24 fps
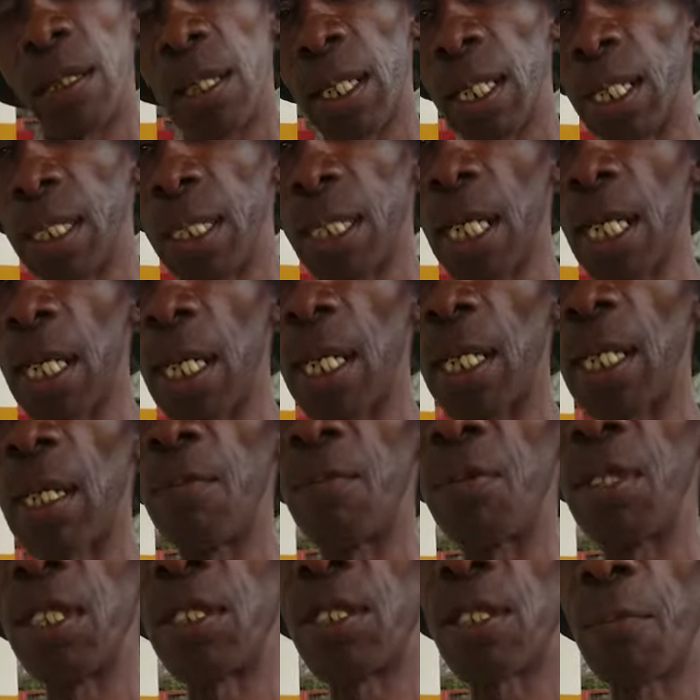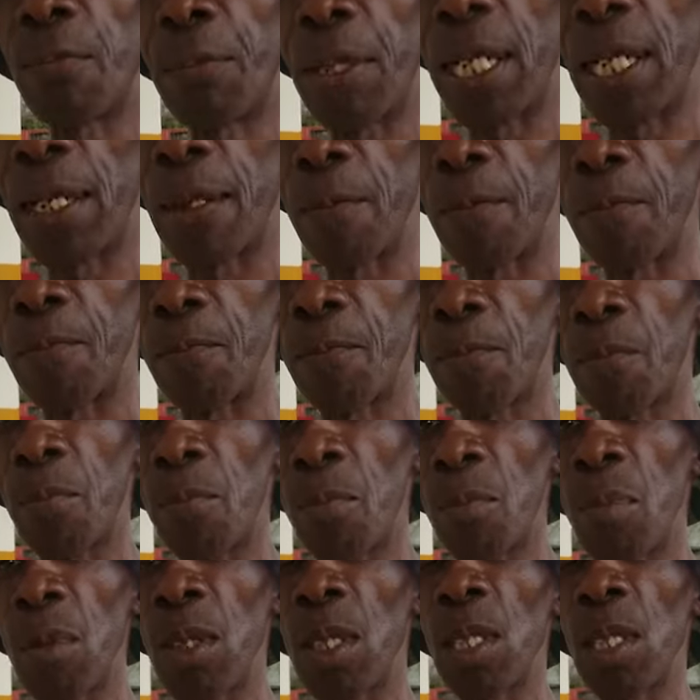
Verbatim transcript: but I said I gotta let them feel some pain. Okay.